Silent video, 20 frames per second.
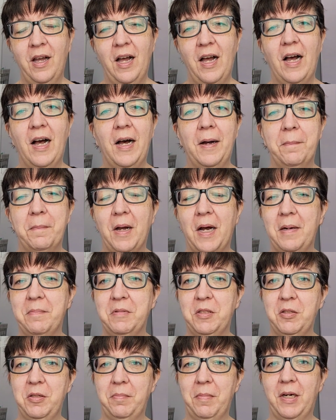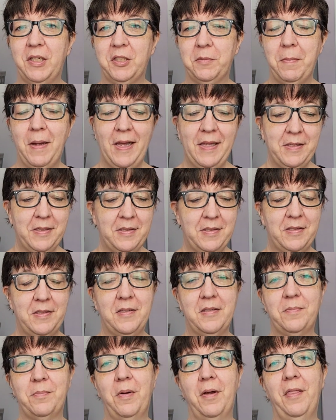I'm doing March Madness
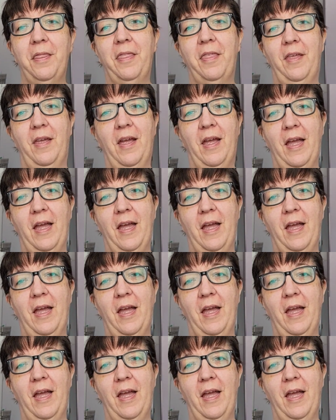this month,